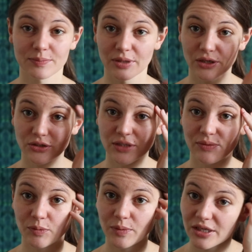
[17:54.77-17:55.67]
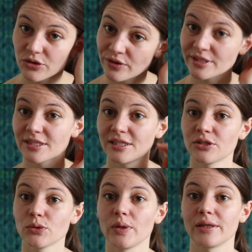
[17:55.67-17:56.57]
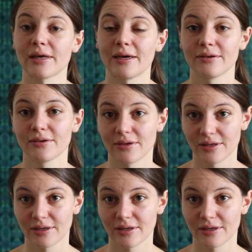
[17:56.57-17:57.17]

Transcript: because she would be interested in doing that